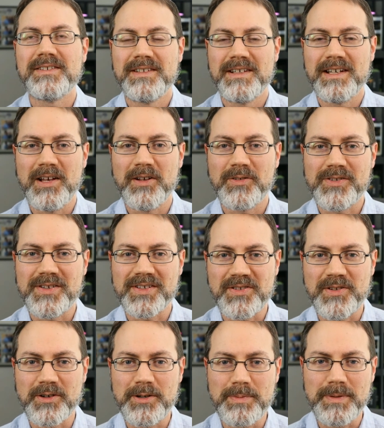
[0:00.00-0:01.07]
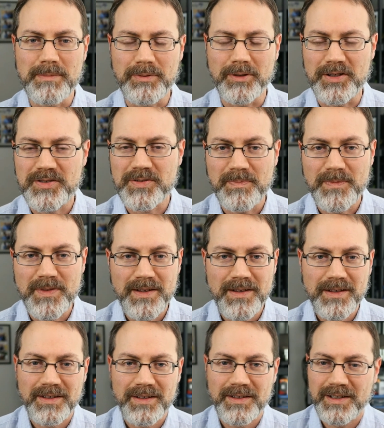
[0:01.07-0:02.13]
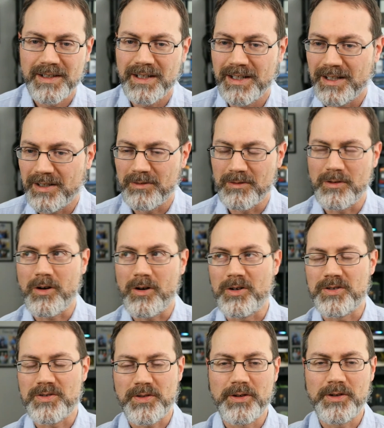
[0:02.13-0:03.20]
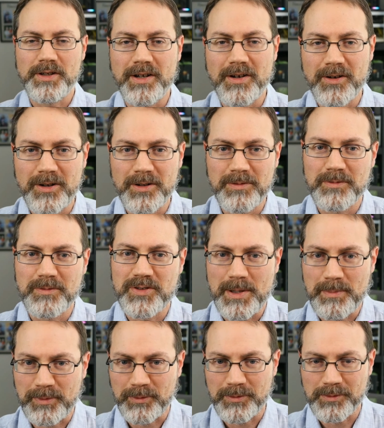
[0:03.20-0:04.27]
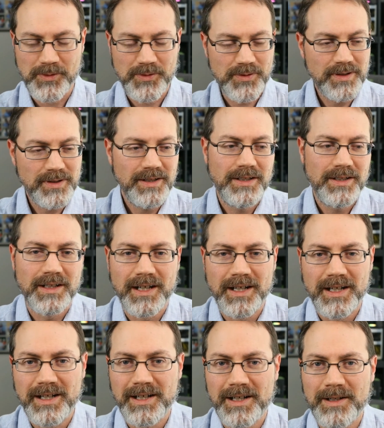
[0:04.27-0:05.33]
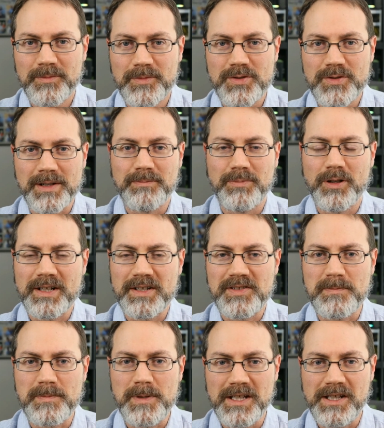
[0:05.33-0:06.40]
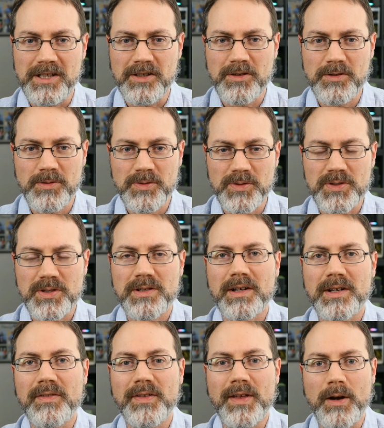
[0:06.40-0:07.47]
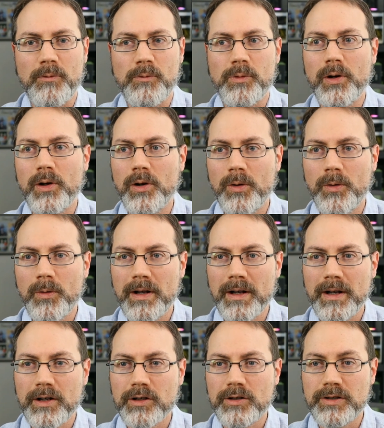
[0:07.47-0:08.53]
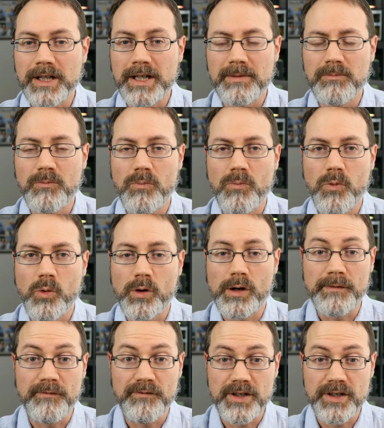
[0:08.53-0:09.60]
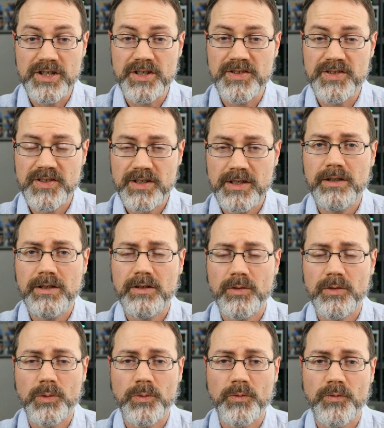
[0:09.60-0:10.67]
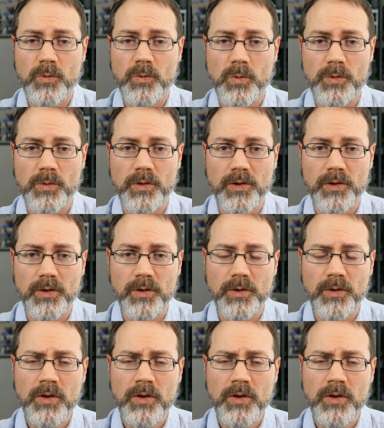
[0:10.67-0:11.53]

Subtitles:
30P plugs, or 30R receptacles, so I can plug in some PDUs that will create more efficiency for the